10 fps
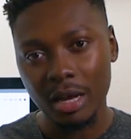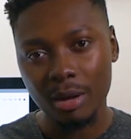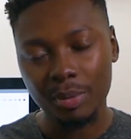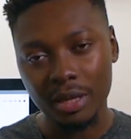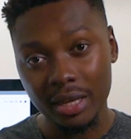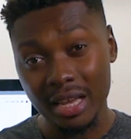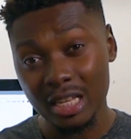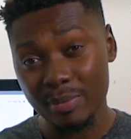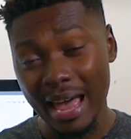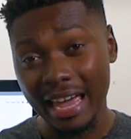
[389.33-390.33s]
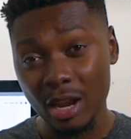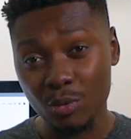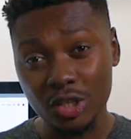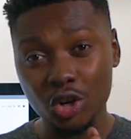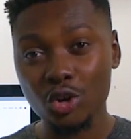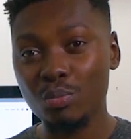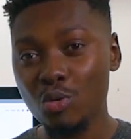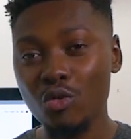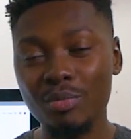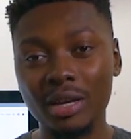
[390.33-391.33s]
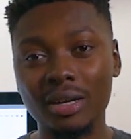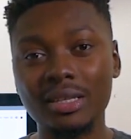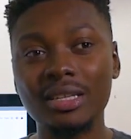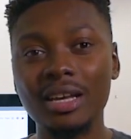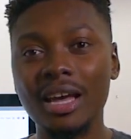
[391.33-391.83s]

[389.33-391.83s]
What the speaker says: a couple of years back, and it was a good move because